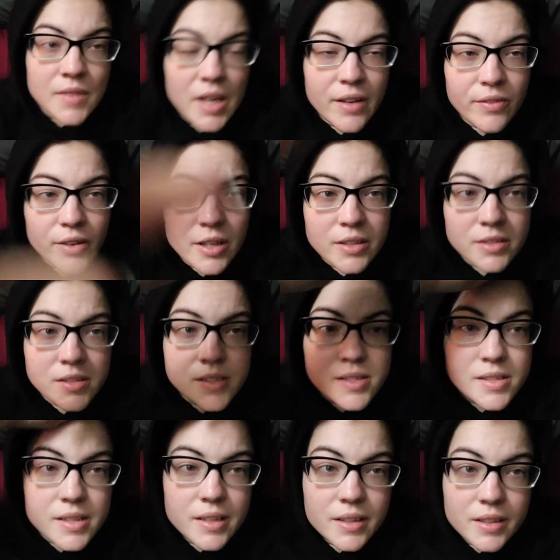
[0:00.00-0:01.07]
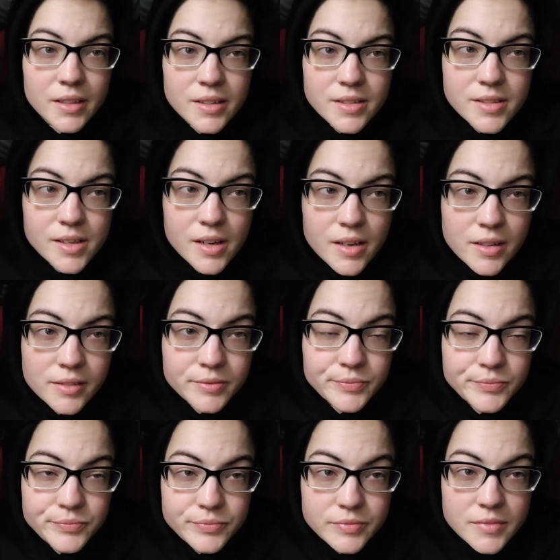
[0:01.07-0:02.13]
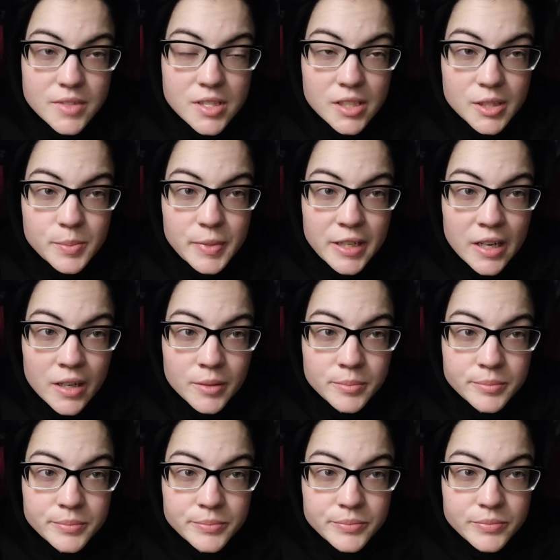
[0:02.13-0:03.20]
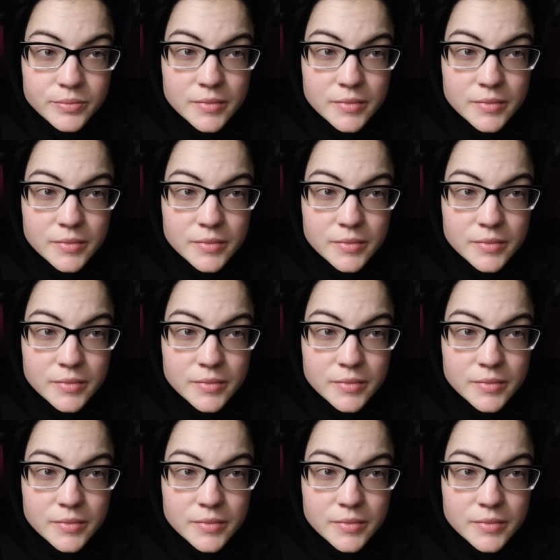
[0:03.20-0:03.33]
Hey, friends. It is uh, 6 p.m.